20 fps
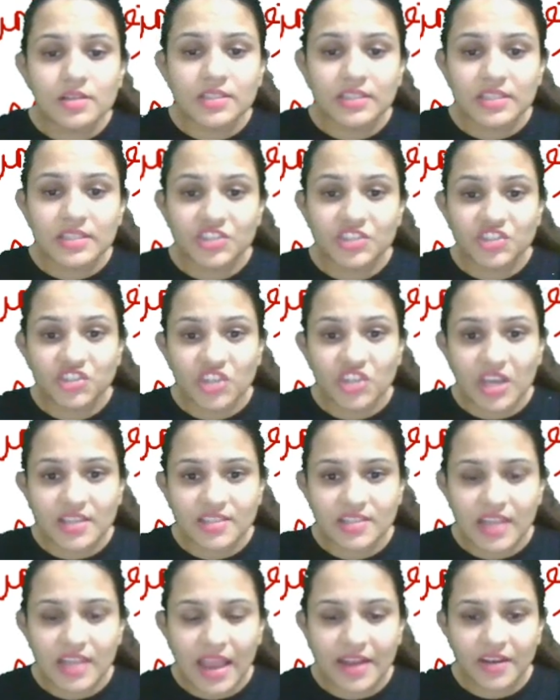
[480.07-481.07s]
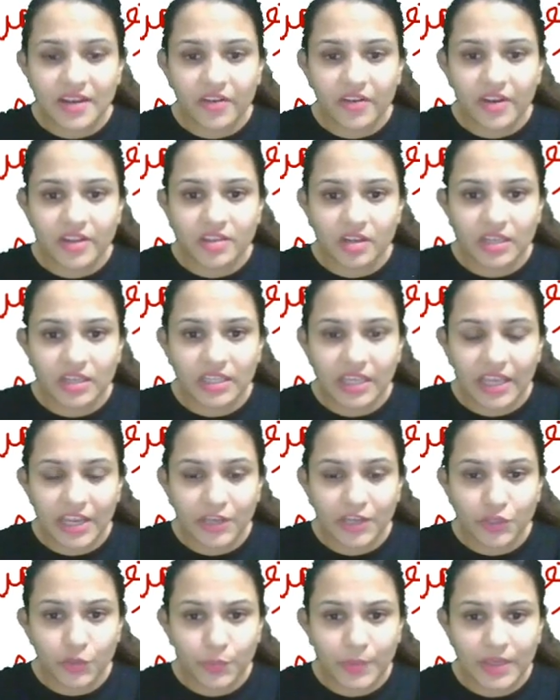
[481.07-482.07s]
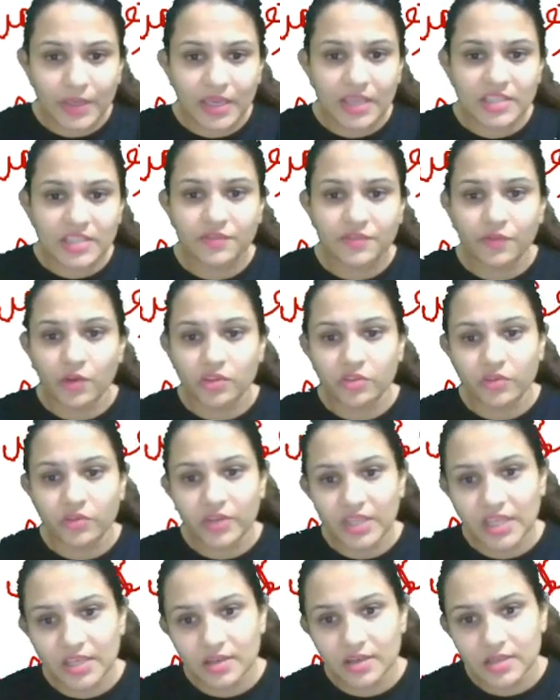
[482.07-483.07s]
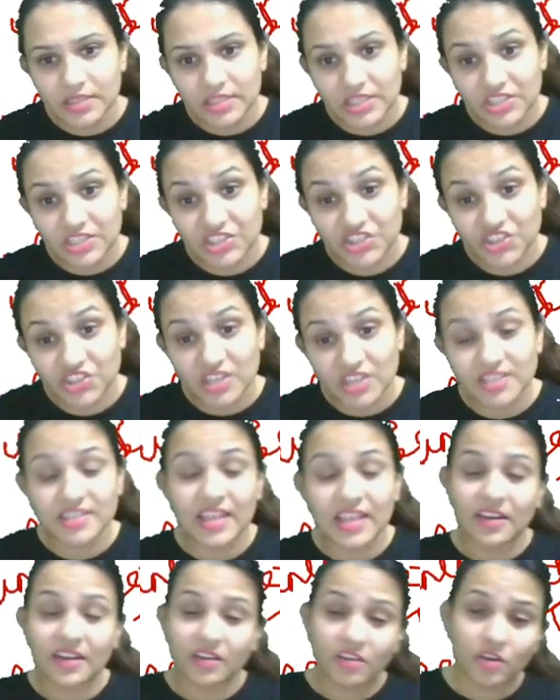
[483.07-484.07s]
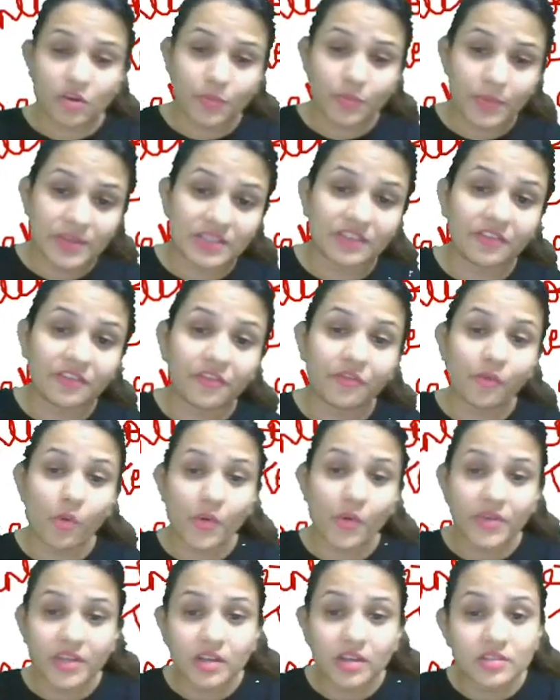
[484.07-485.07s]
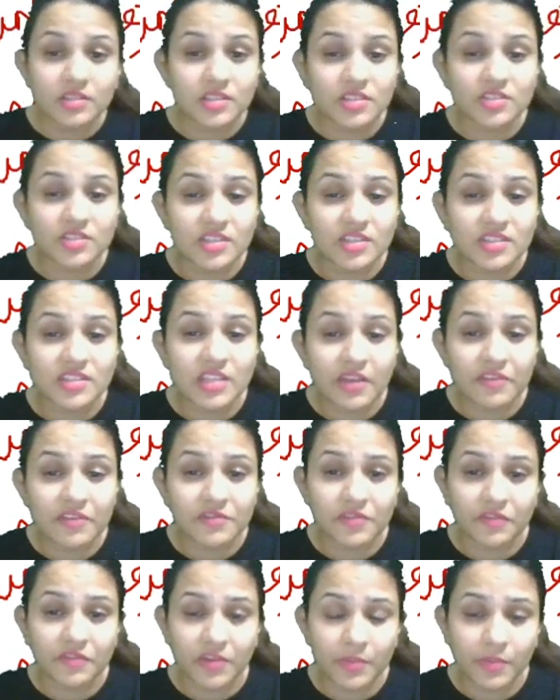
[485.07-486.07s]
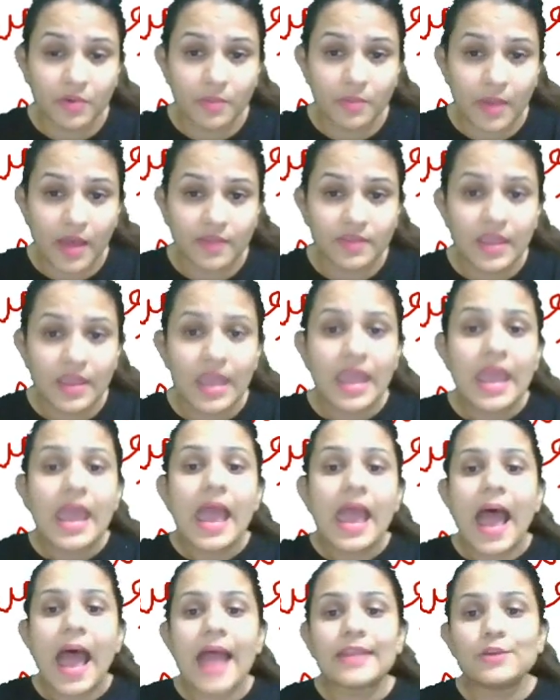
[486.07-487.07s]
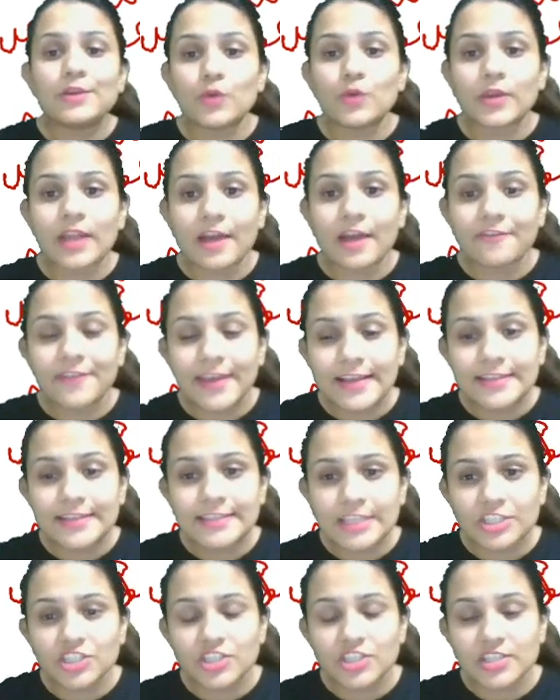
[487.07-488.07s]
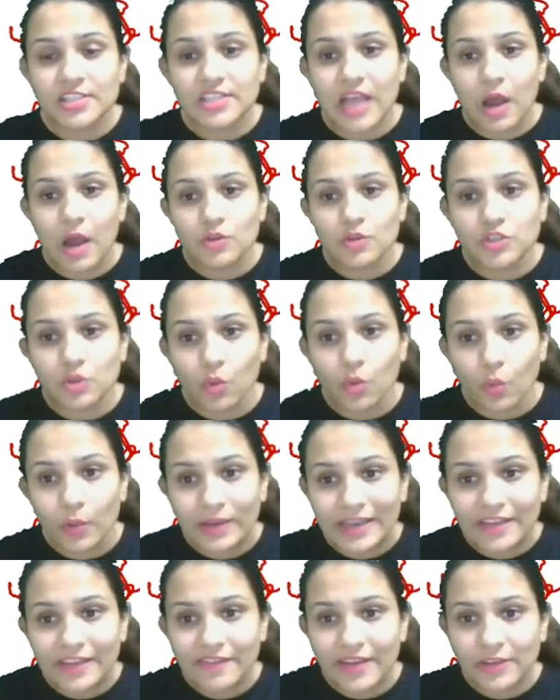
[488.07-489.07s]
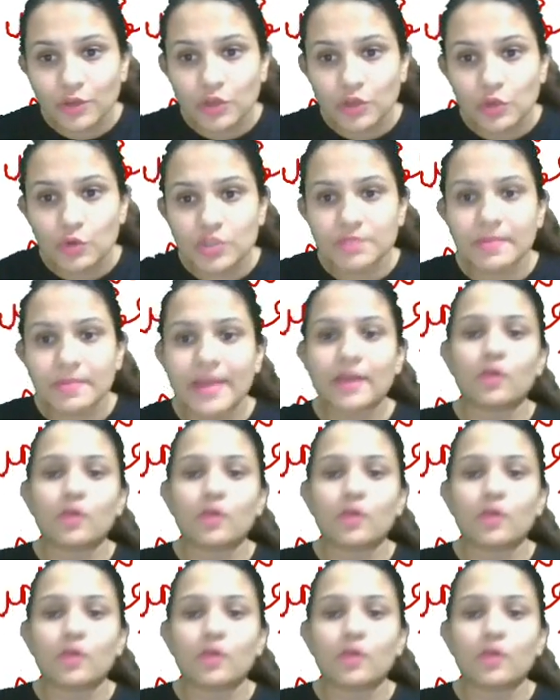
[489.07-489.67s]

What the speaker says: it is just 938 rupees. For 3 years, it is just 900 rupees. And 4 years, it is just 750 per month. And you can avail such discounts only when you use my